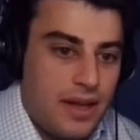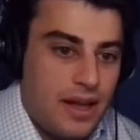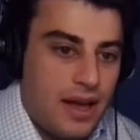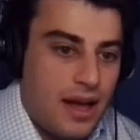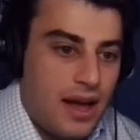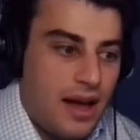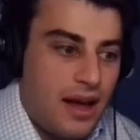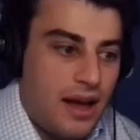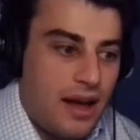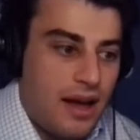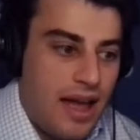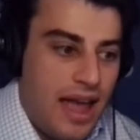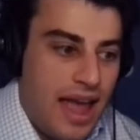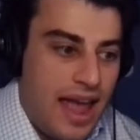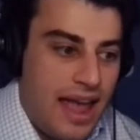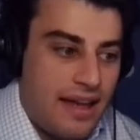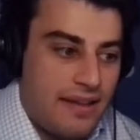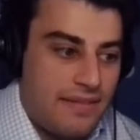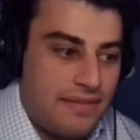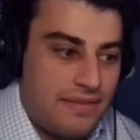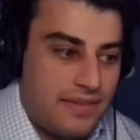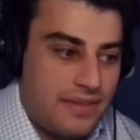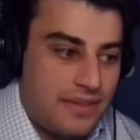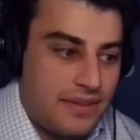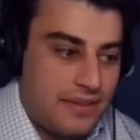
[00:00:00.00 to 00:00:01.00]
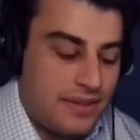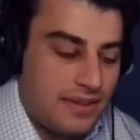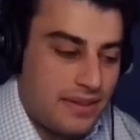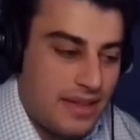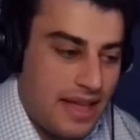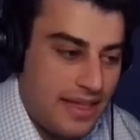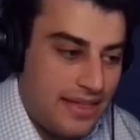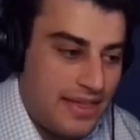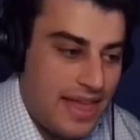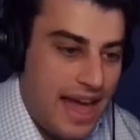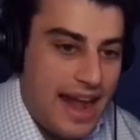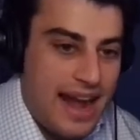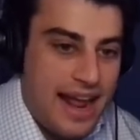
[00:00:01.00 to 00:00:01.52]
And
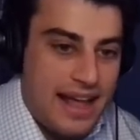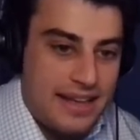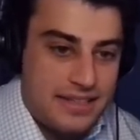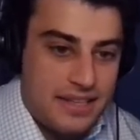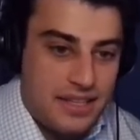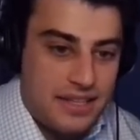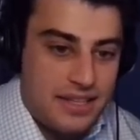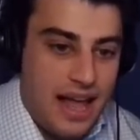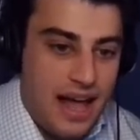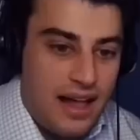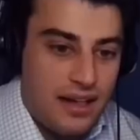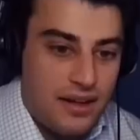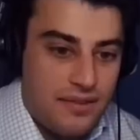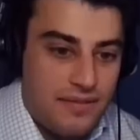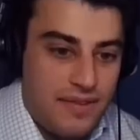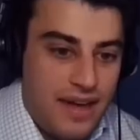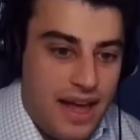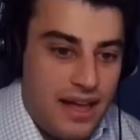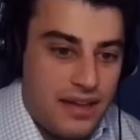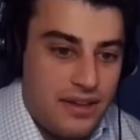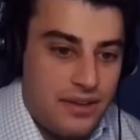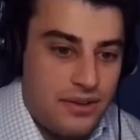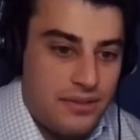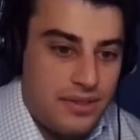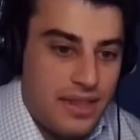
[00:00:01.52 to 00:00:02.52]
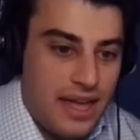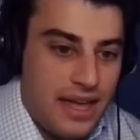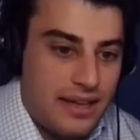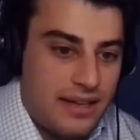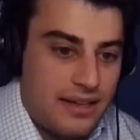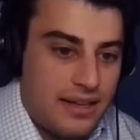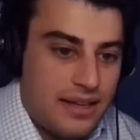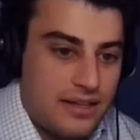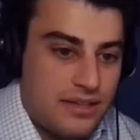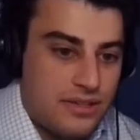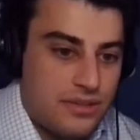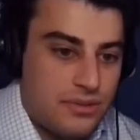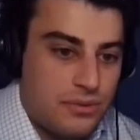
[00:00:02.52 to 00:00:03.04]
that has a dollar value and that
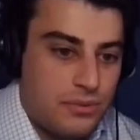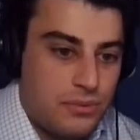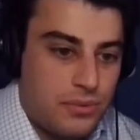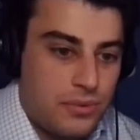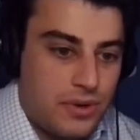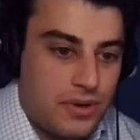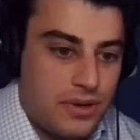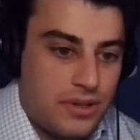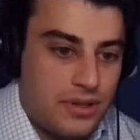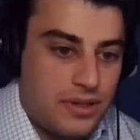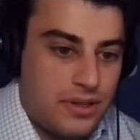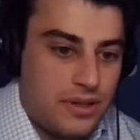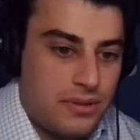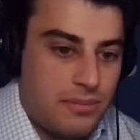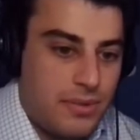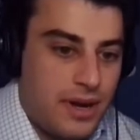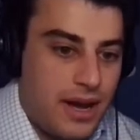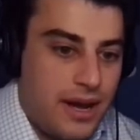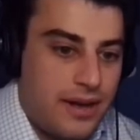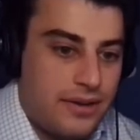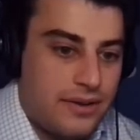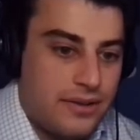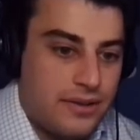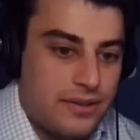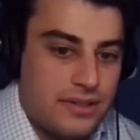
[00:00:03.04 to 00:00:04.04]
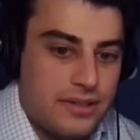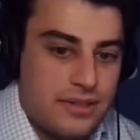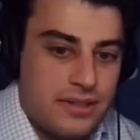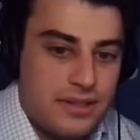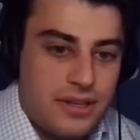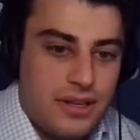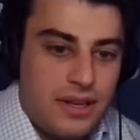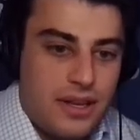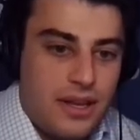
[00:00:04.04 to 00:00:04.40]
gets rewarded to the miners.